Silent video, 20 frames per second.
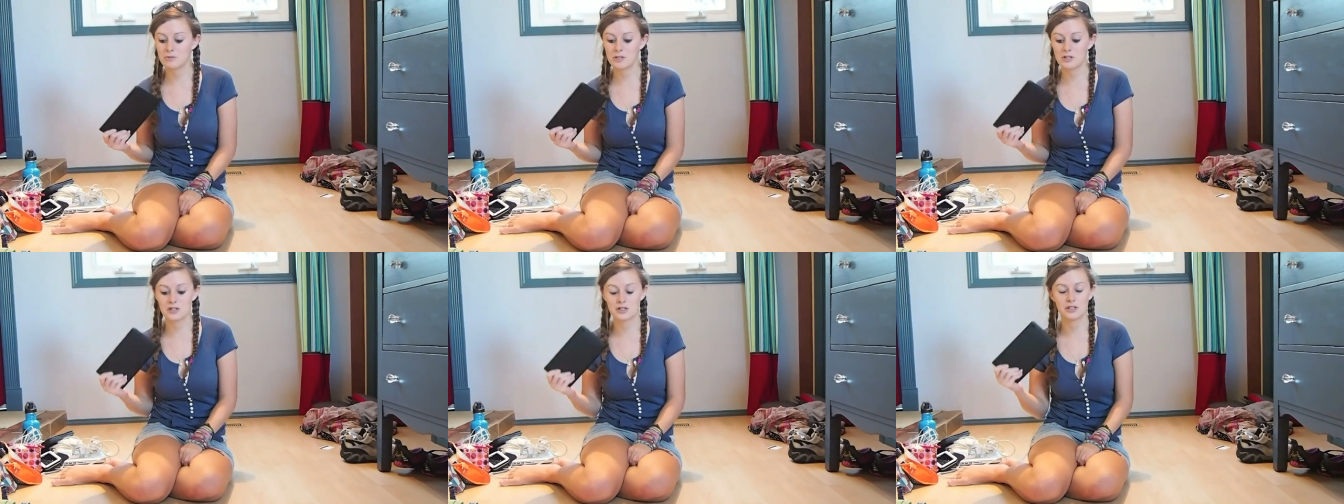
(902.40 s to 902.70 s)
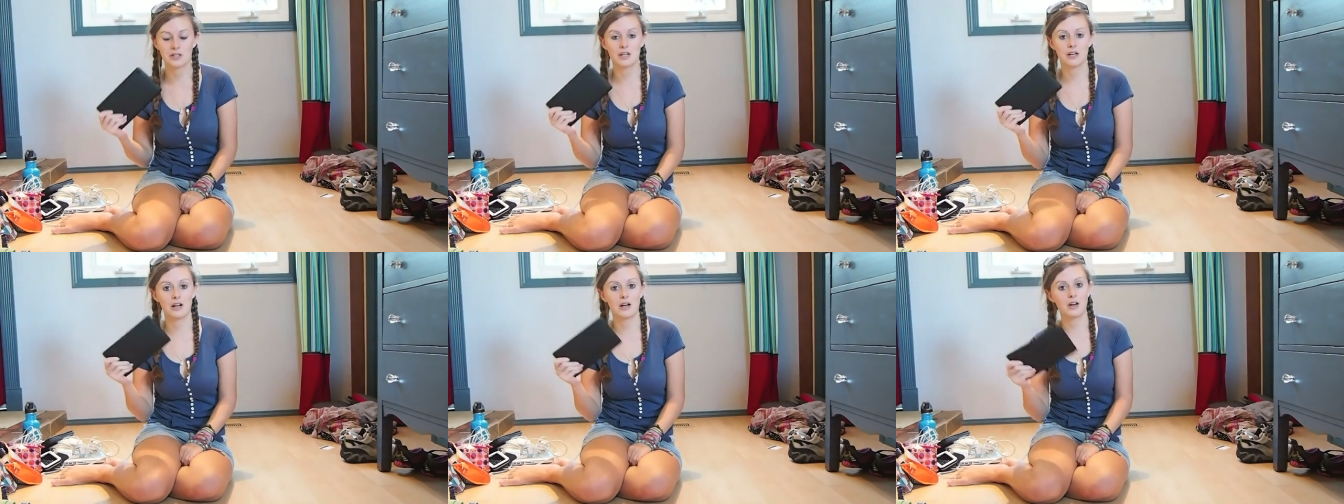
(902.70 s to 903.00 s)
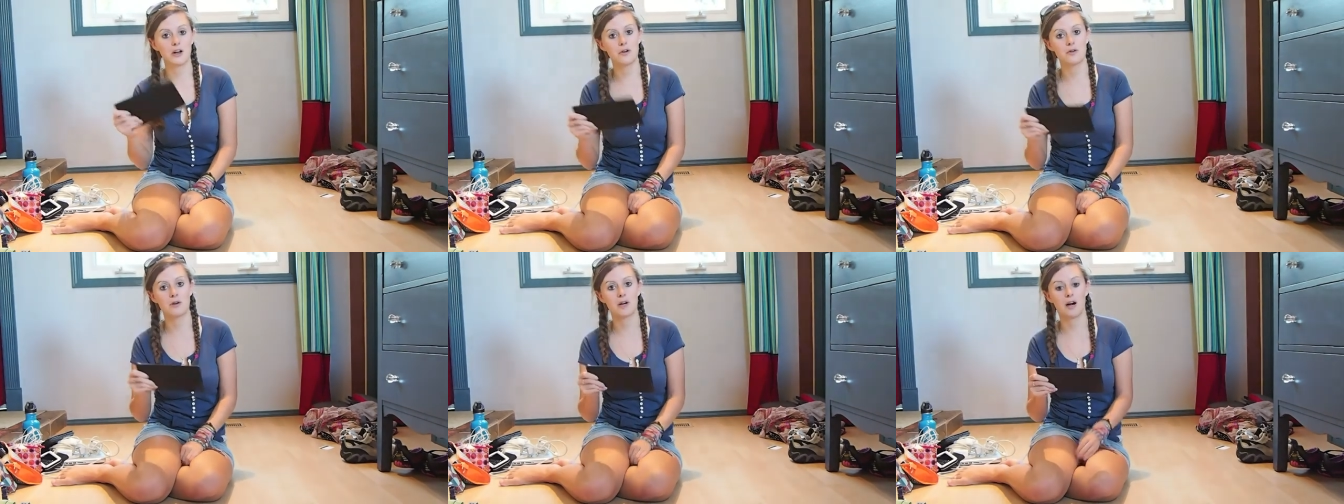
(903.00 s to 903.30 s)
we're just going to
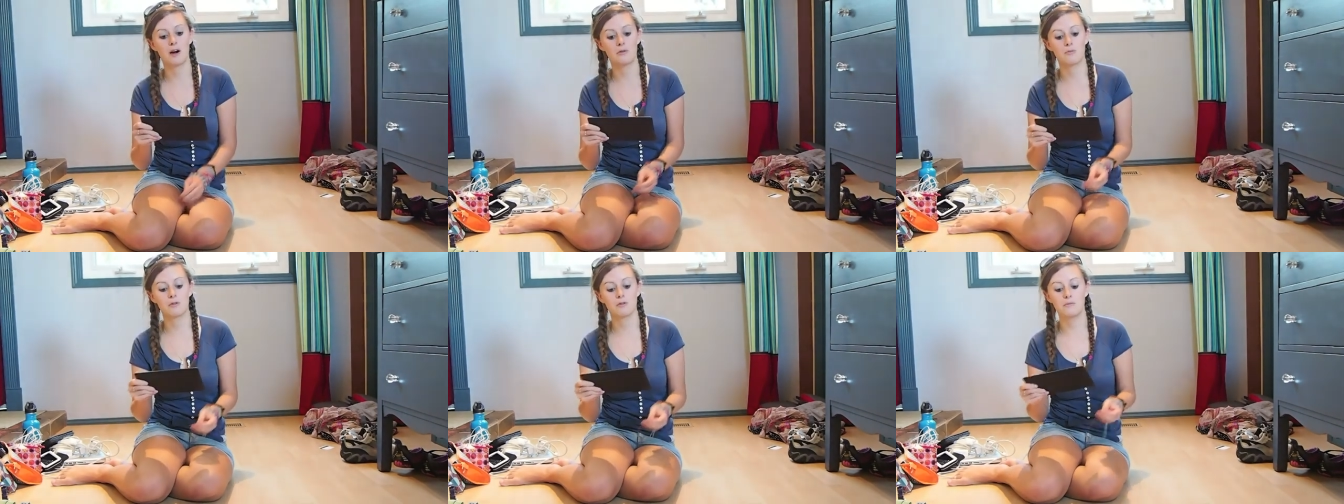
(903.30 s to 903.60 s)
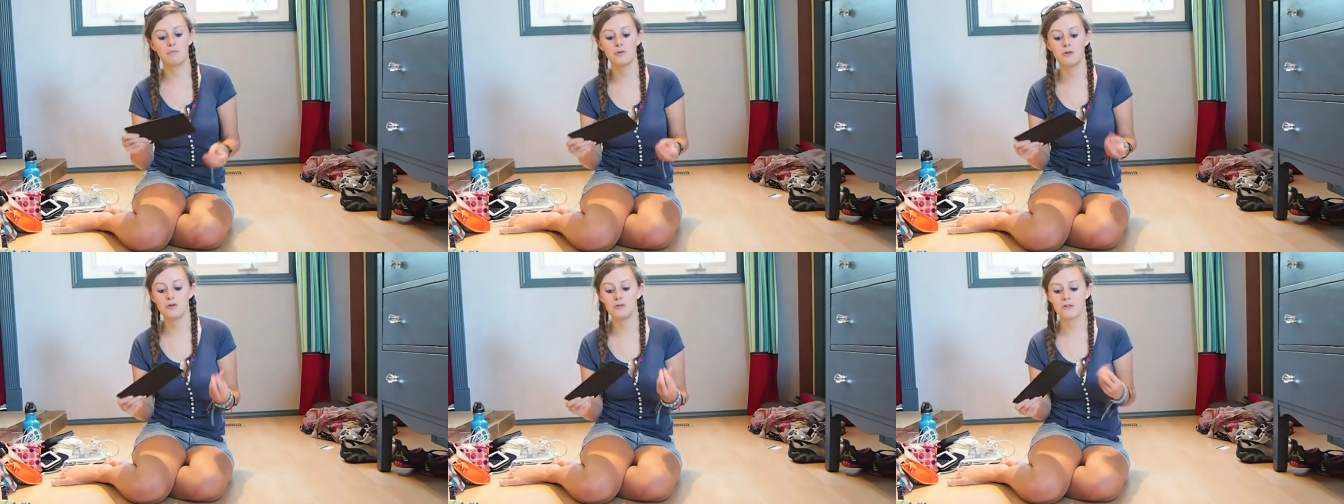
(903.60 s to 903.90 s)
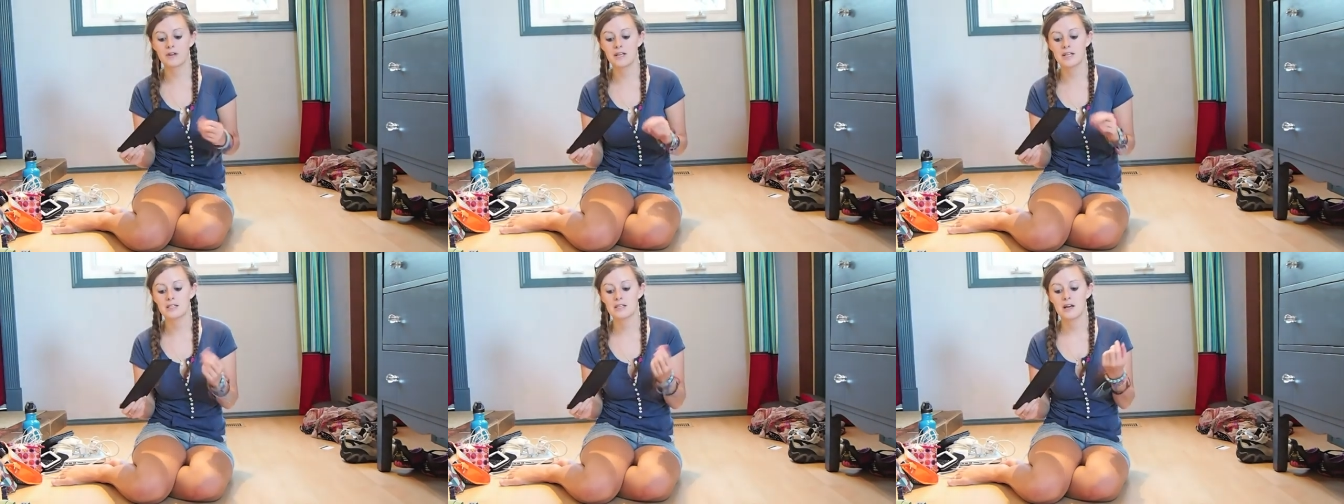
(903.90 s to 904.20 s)
load it up with
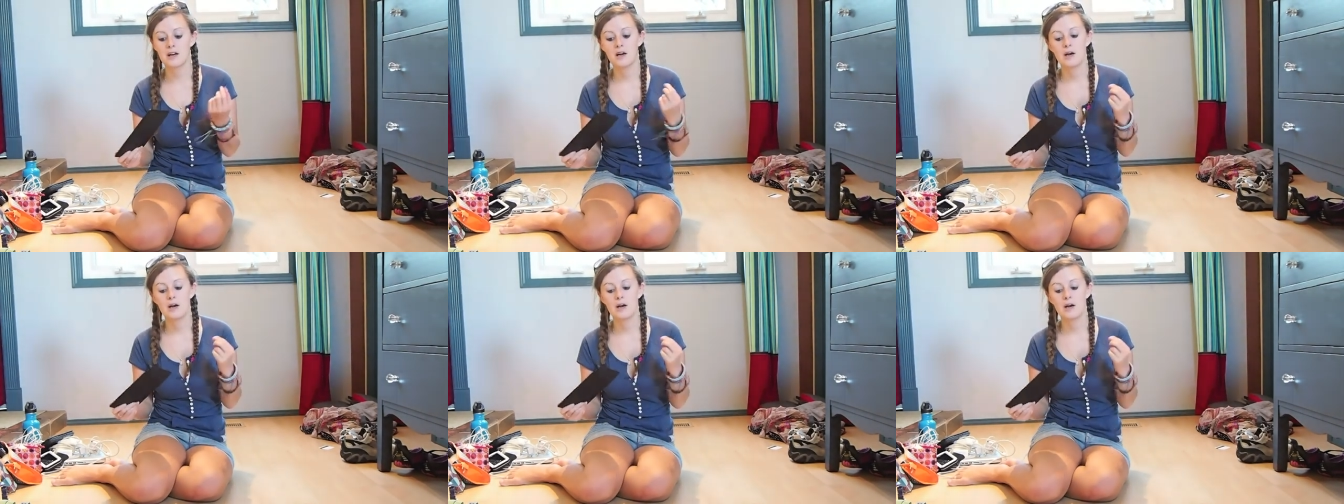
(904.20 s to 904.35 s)
movies,